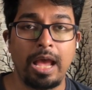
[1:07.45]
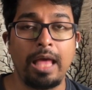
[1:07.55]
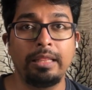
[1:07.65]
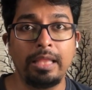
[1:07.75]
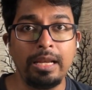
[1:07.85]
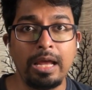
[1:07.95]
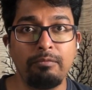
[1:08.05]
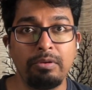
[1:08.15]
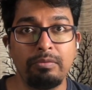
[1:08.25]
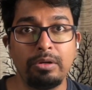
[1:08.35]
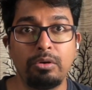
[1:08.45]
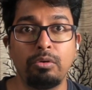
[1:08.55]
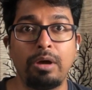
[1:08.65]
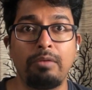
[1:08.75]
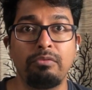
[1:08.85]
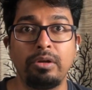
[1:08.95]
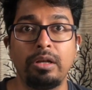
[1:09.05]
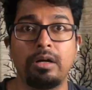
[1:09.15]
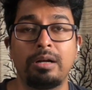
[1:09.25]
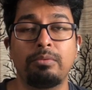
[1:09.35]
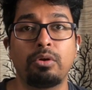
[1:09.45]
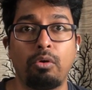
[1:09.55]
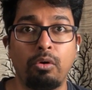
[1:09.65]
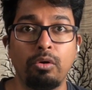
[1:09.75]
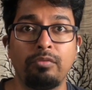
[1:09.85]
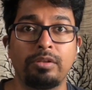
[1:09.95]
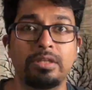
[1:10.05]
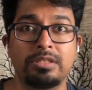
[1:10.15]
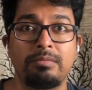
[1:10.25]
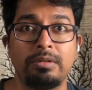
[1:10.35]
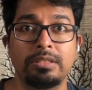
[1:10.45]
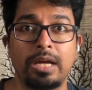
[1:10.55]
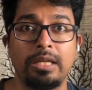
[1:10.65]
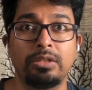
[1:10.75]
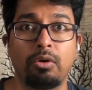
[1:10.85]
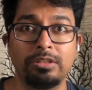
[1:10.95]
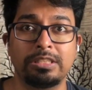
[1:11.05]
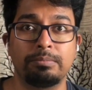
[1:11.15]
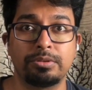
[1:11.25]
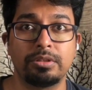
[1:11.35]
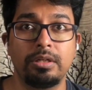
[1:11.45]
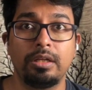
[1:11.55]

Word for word: and then we will go and we'll learn about all of the system design concepts